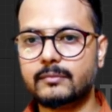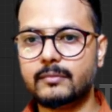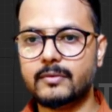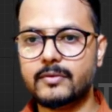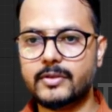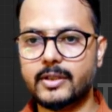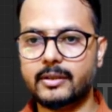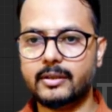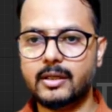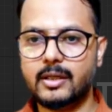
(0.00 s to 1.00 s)
see
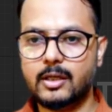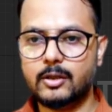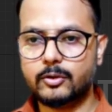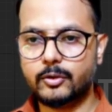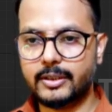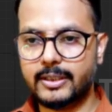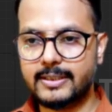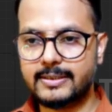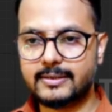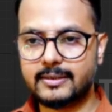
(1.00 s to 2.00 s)
so
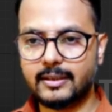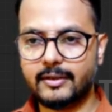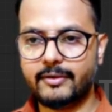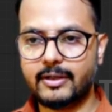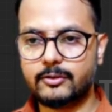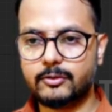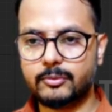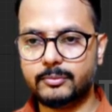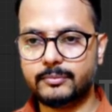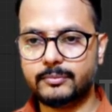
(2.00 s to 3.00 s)
it's if I zoom
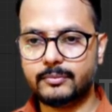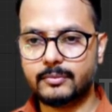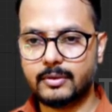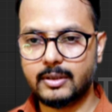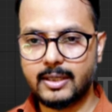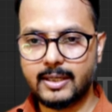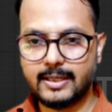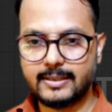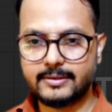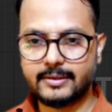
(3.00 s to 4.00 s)

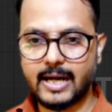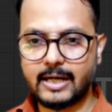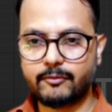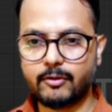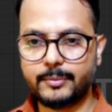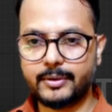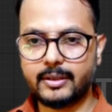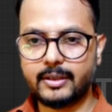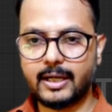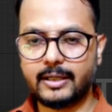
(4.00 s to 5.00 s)
it's red from here
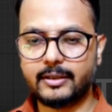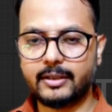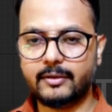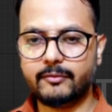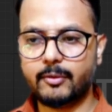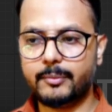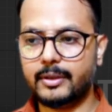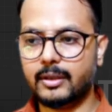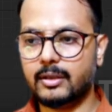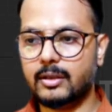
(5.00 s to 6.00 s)
and green from here
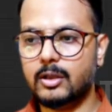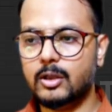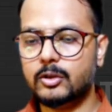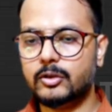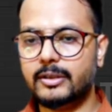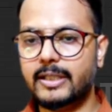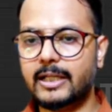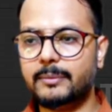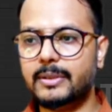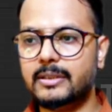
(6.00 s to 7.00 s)
so that
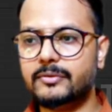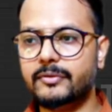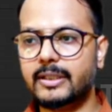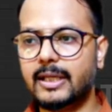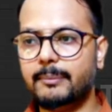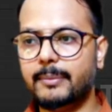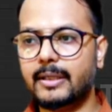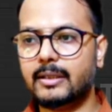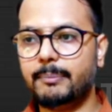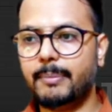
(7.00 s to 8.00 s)
means we can make the
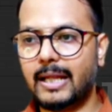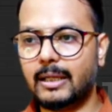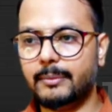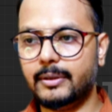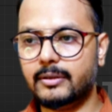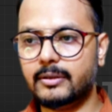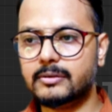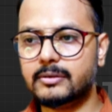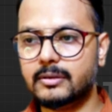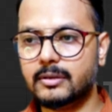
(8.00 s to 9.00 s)
parameters
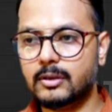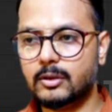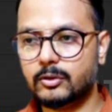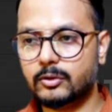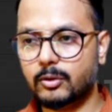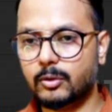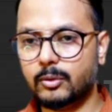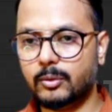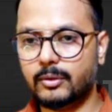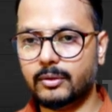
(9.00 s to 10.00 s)
so
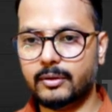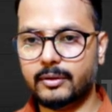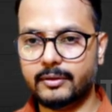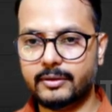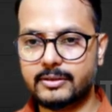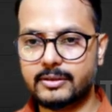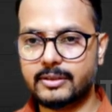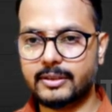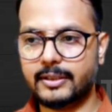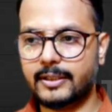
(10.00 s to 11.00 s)
this is the
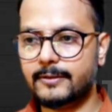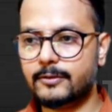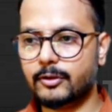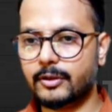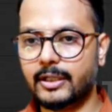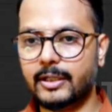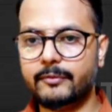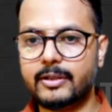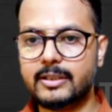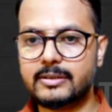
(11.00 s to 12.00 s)
green so green one
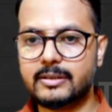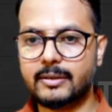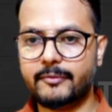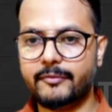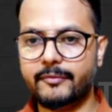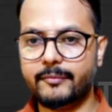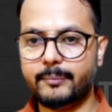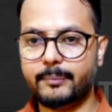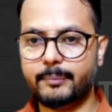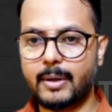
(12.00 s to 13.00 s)
is the
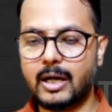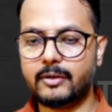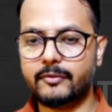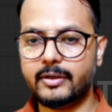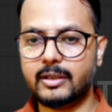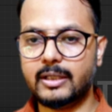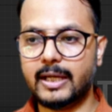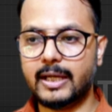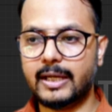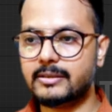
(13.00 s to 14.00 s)
part where light
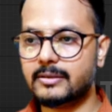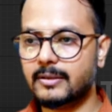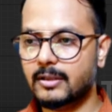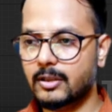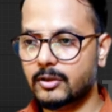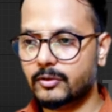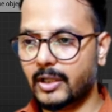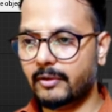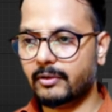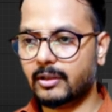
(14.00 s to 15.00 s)
is so I
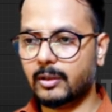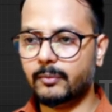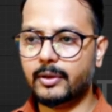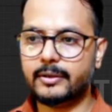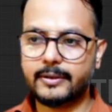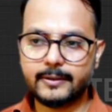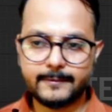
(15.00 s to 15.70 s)
will convert it